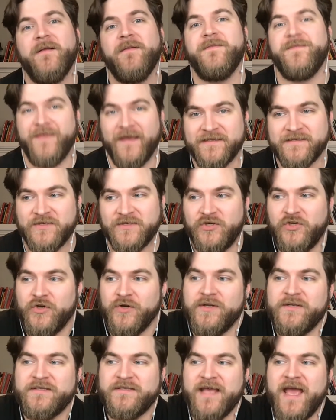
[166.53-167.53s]
that's
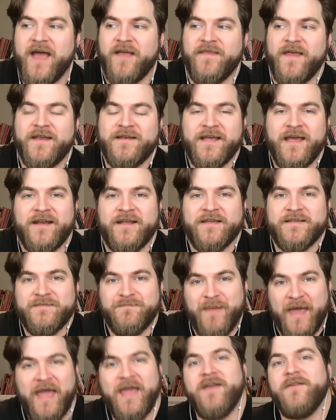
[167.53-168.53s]
good debt. That debt is
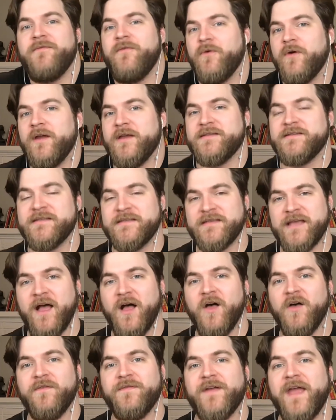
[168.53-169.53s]
paying for
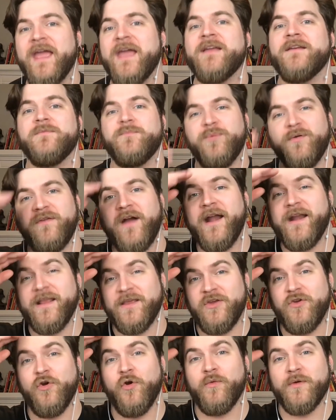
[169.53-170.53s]
itself and providing
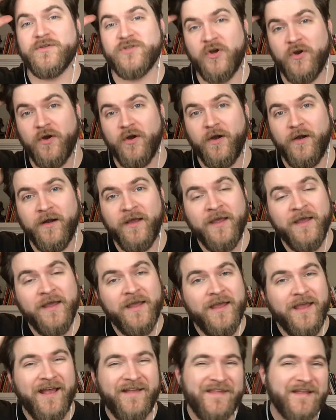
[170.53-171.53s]
you a return.
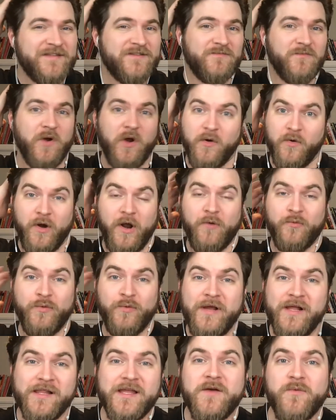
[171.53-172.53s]
And that's
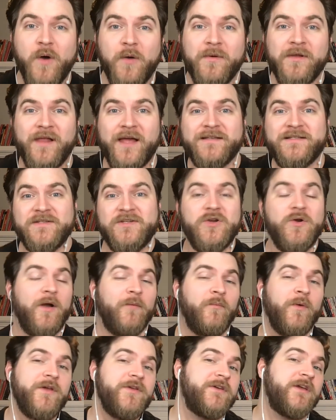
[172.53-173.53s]
really what we like to do.
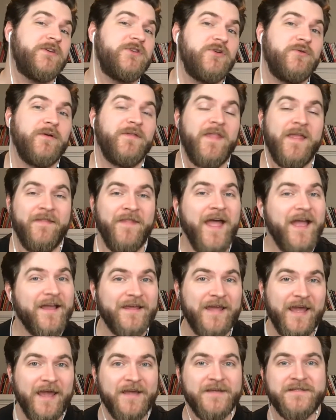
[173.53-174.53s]
And what you can do in that
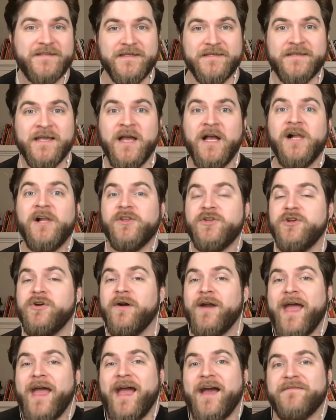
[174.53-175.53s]
case is you
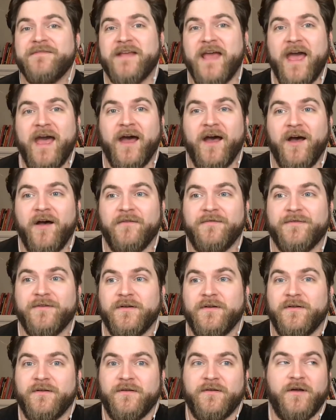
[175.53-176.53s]
don't have to have
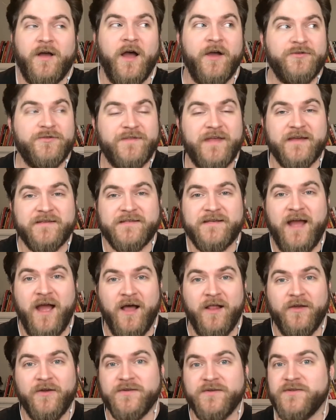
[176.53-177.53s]

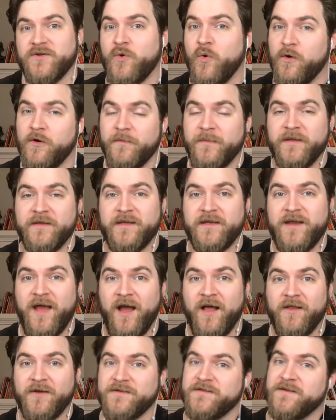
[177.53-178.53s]
$100,000, a quarter million
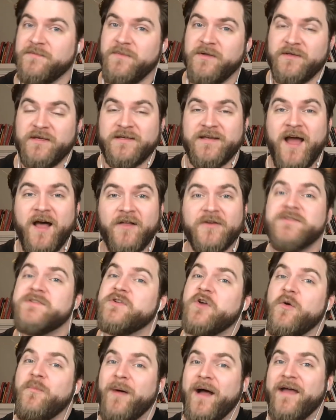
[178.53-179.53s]
dollars, a million dollars
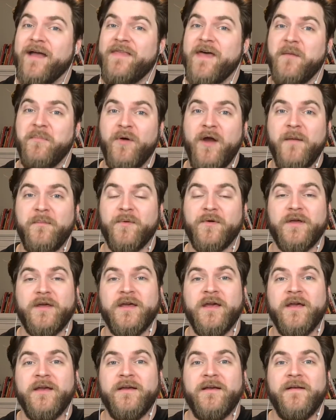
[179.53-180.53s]
to go buy that property.
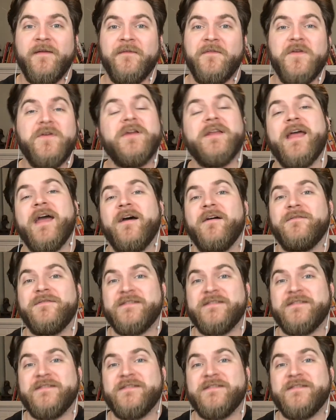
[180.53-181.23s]
You can have